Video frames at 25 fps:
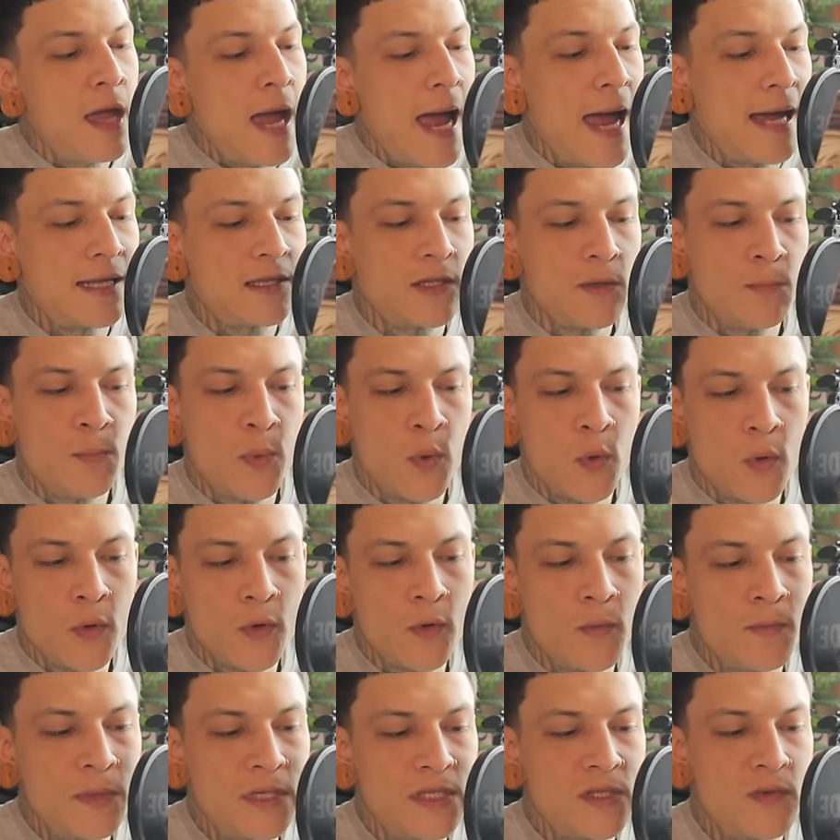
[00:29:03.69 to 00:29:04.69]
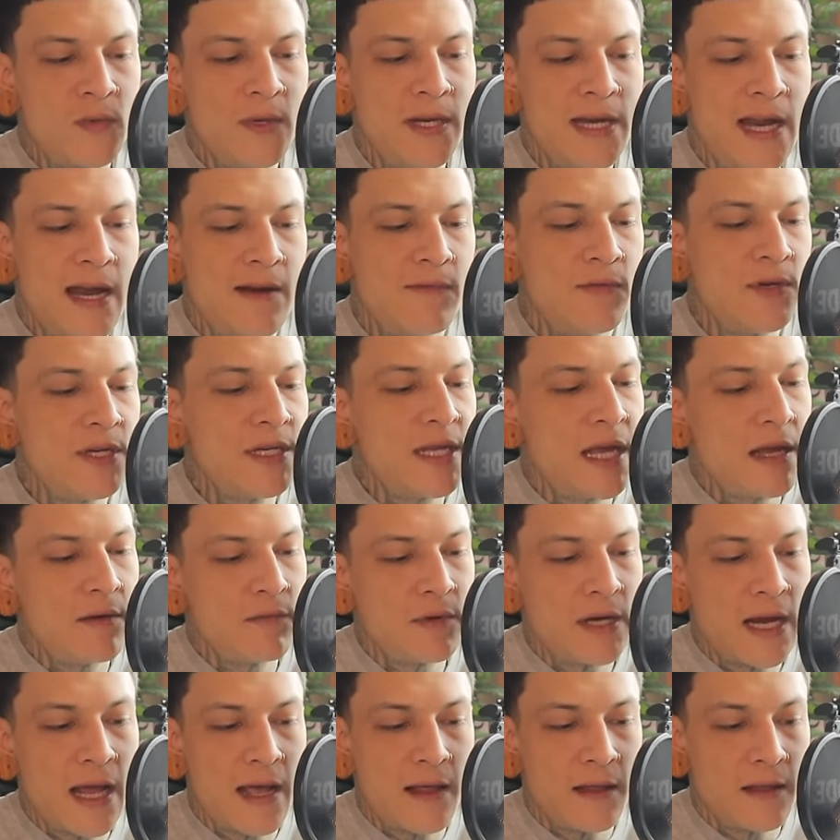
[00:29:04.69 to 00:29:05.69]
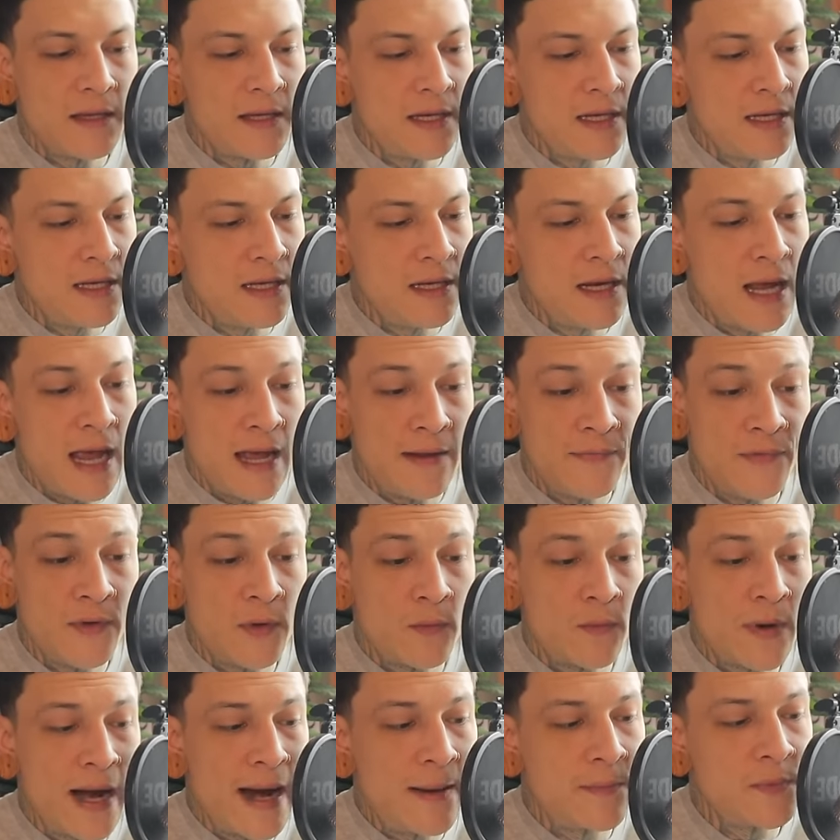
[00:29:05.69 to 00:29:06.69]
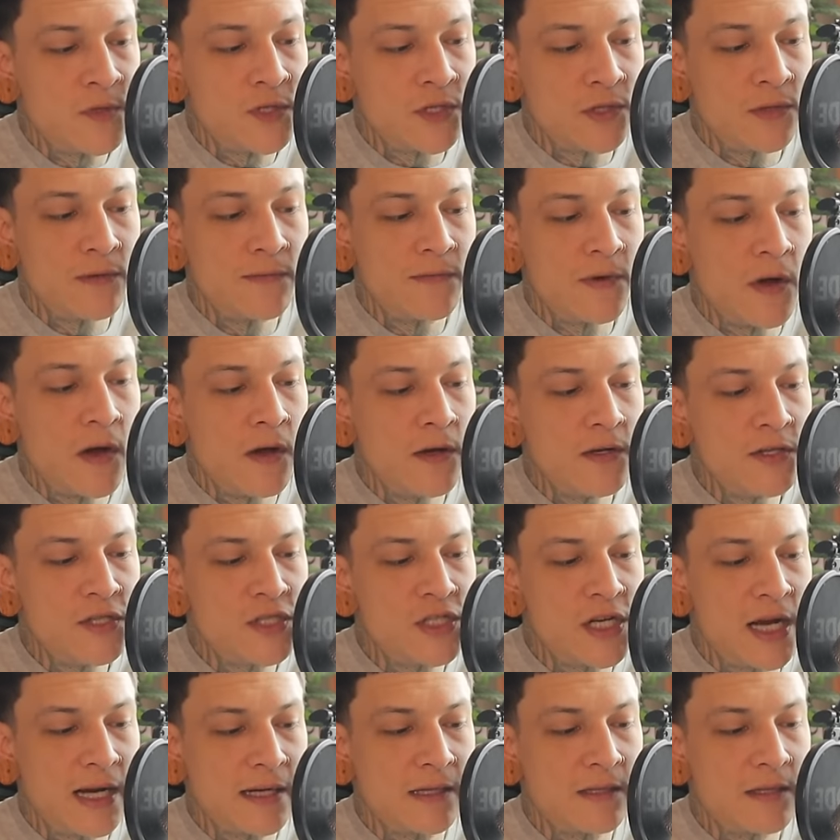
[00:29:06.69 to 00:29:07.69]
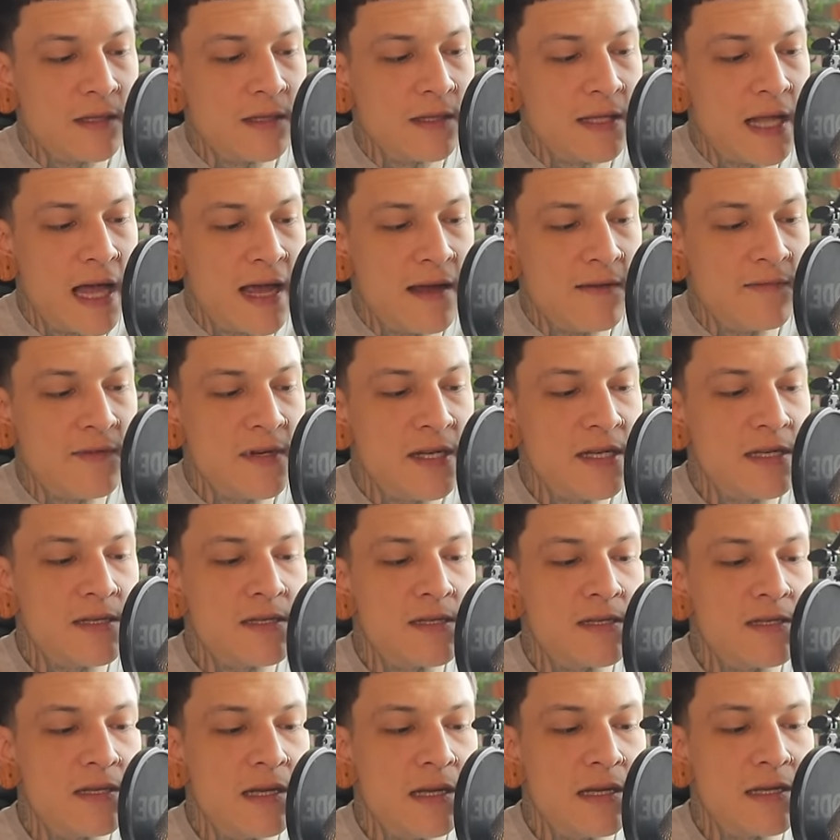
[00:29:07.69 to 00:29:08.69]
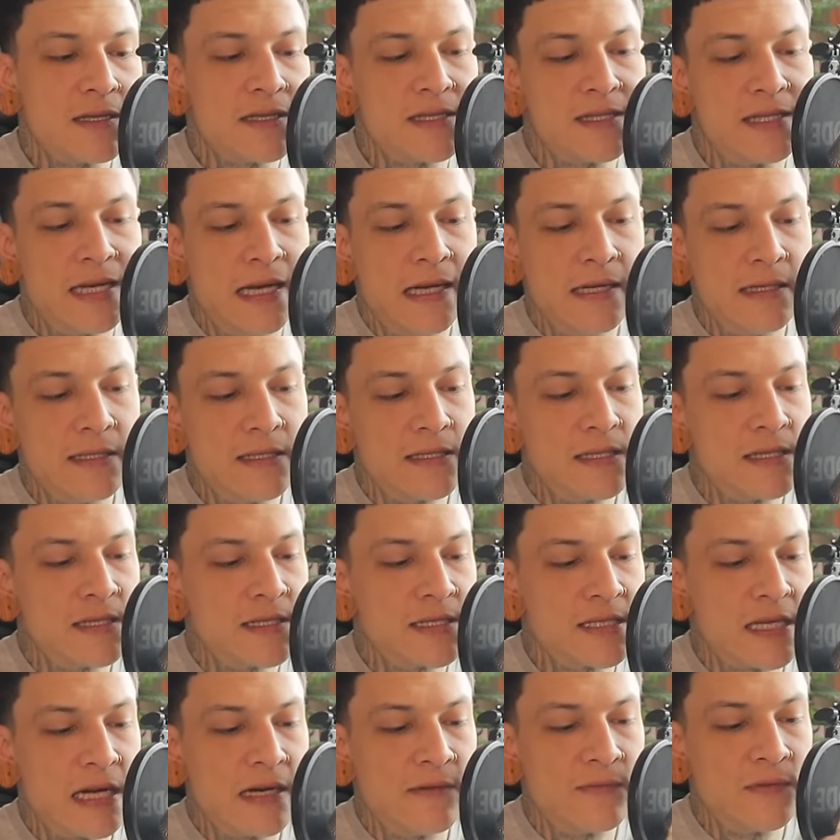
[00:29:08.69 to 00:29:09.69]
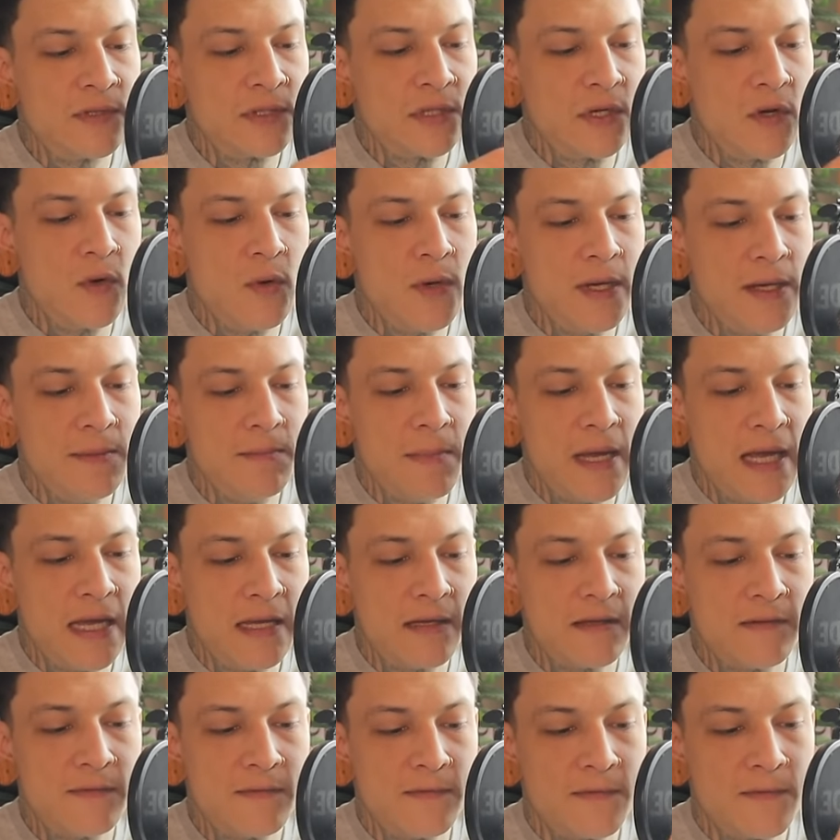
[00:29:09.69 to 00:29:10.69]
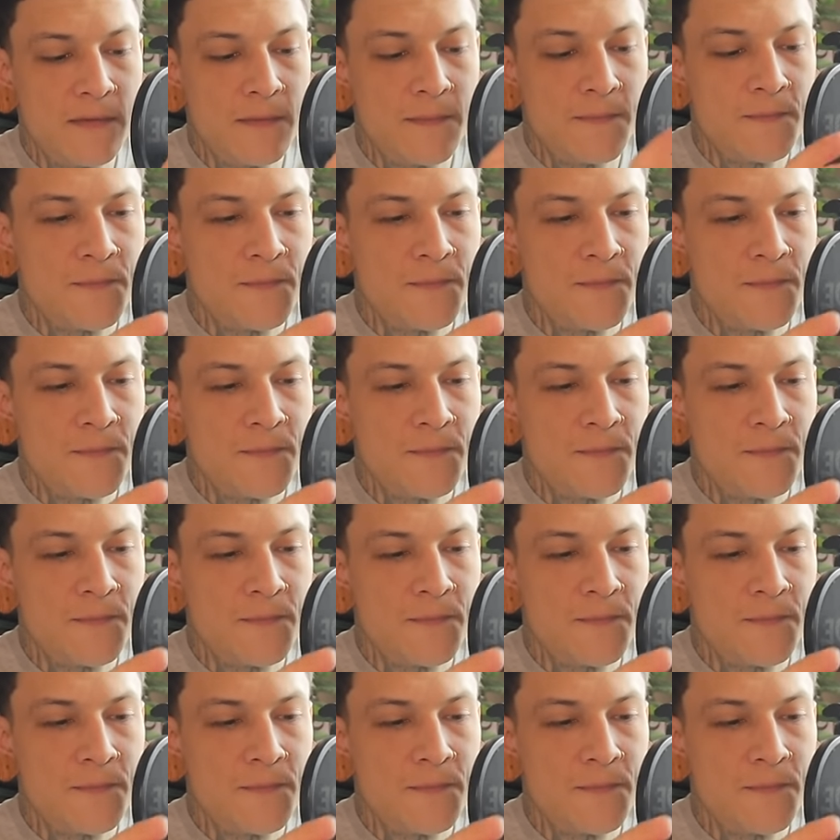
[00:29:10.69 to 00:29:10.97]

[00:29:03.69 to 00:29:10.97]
At the portal between everyday reality and the rapture of unchecked aliveness stands Sovereign Queen Maeve.